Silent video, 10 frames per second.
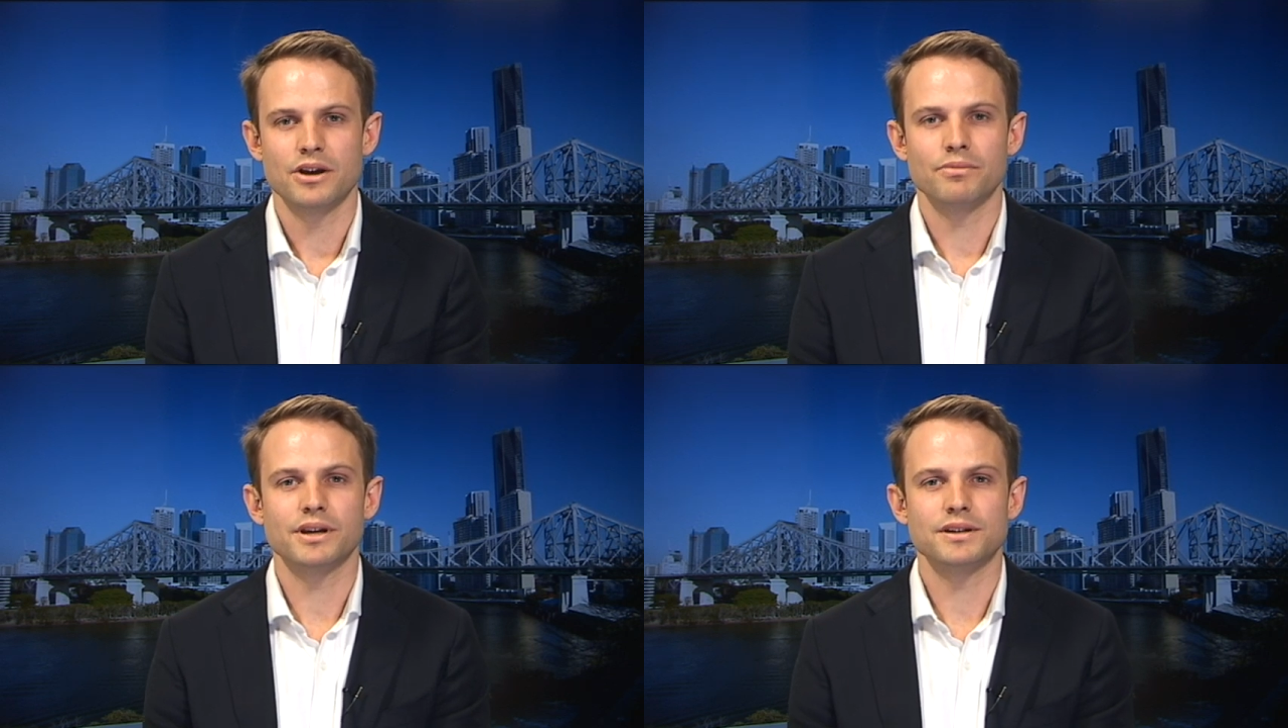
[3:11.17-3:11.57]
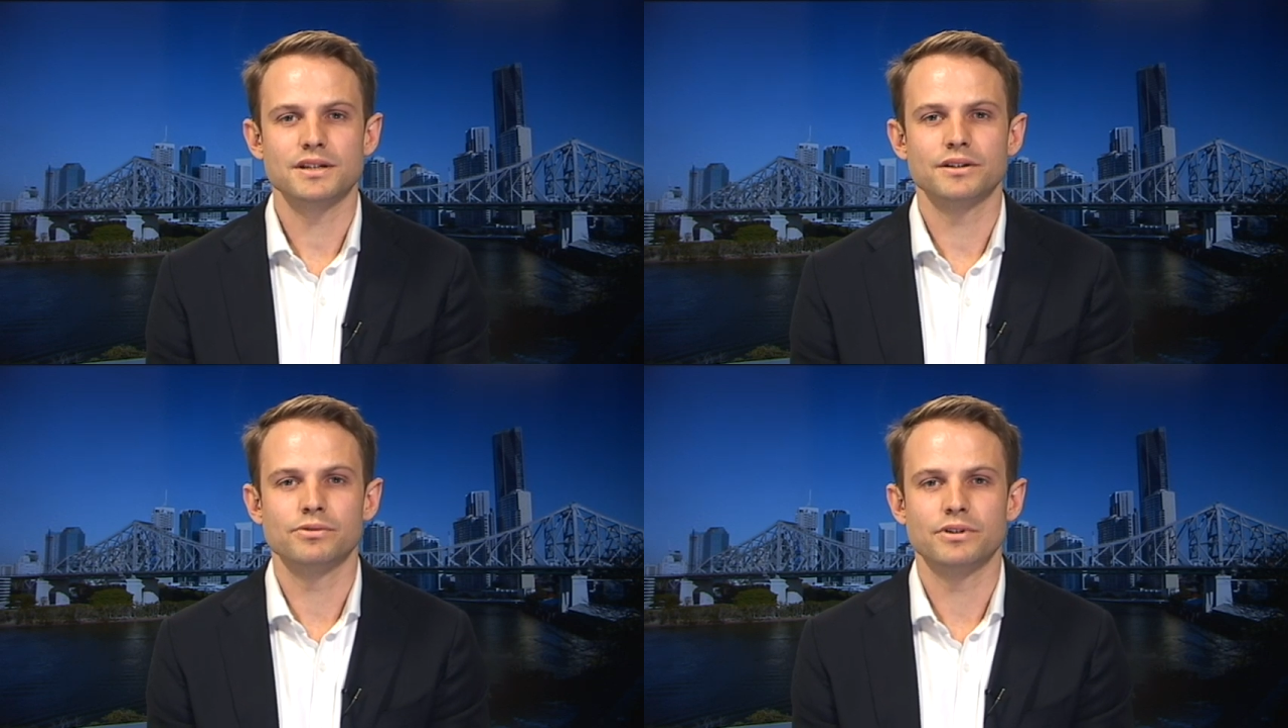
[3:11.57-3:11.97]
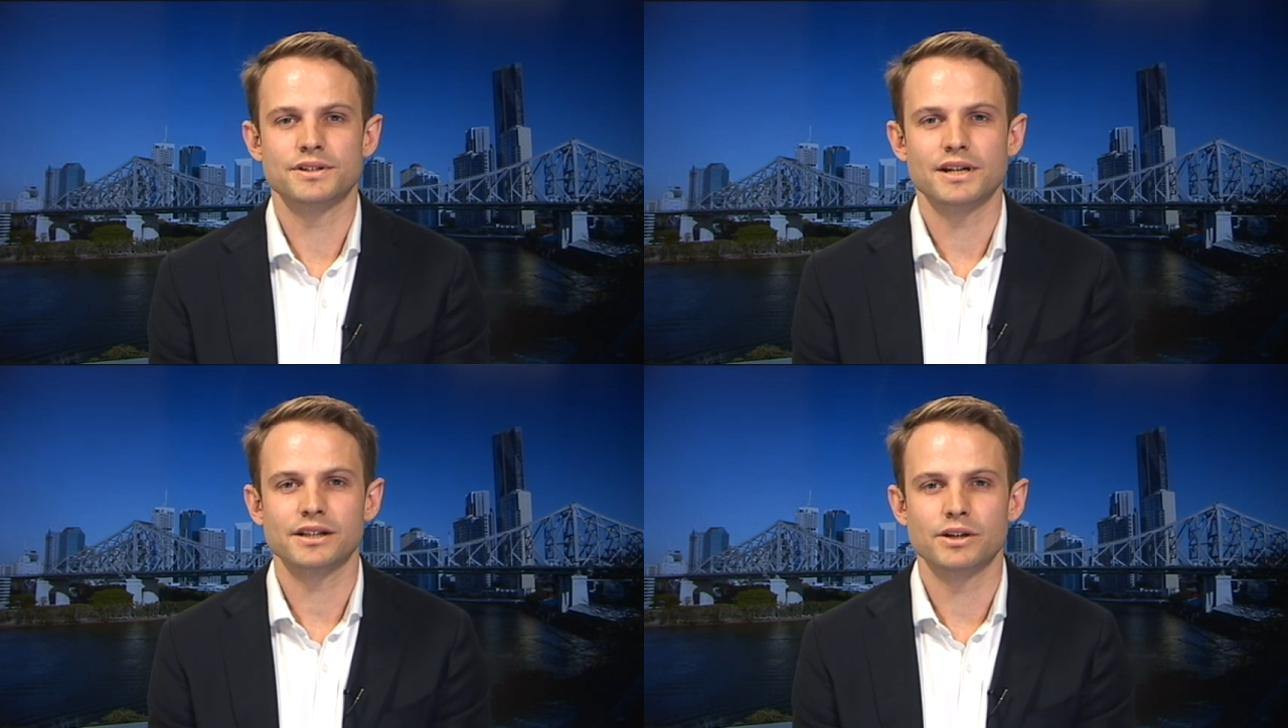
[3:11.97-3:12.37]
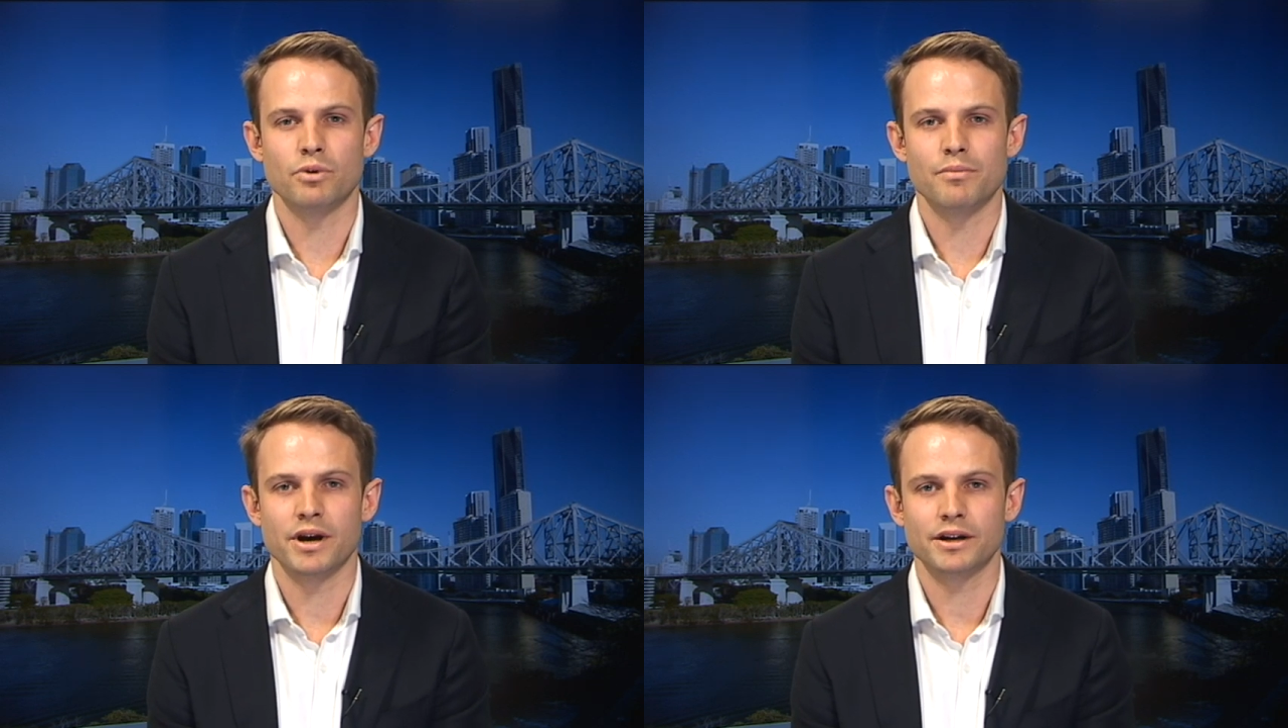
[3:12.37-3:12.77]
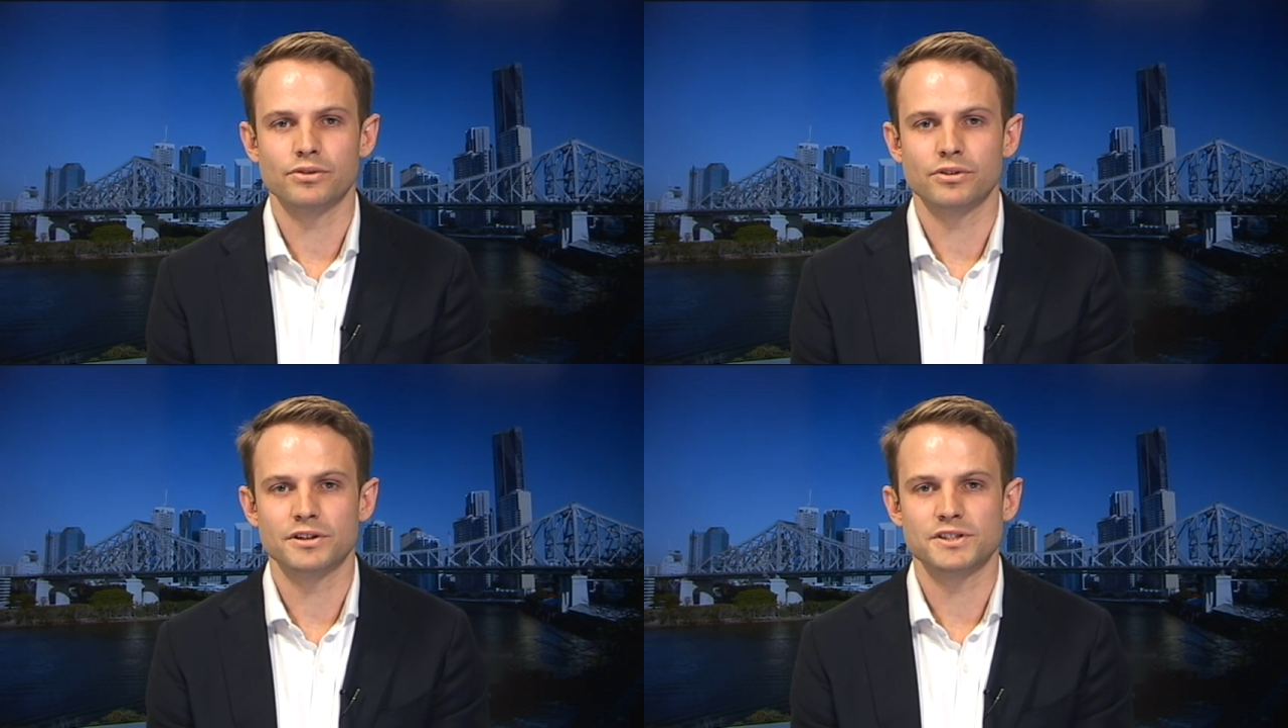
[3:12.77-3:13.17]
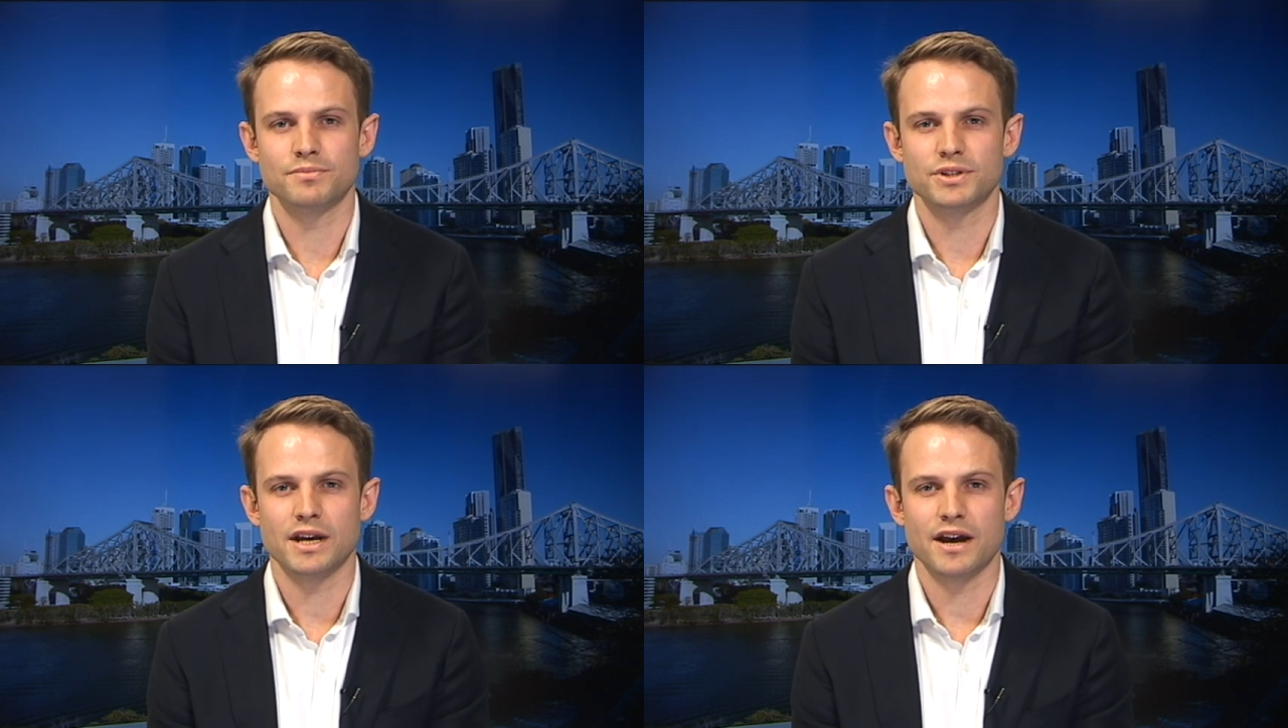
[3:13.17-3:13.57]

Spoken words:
We can tell you exactly what microorganisms you